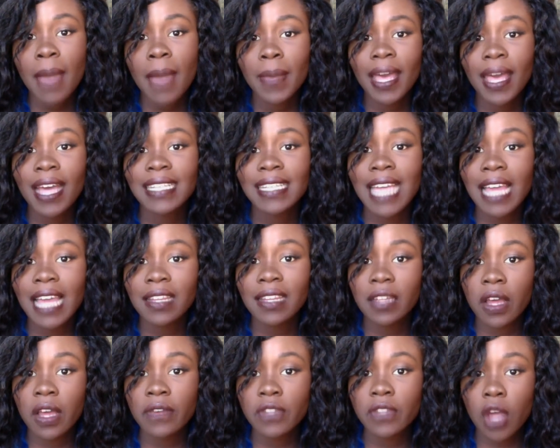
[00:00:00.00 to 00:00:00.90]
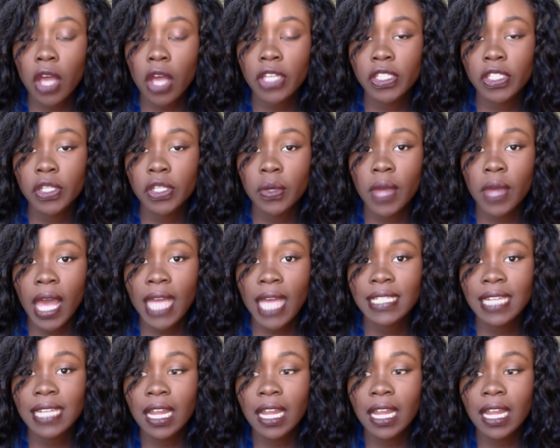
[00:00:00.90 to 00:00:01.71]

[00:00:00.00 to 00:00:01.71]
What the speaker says: because I love talking to you guys and I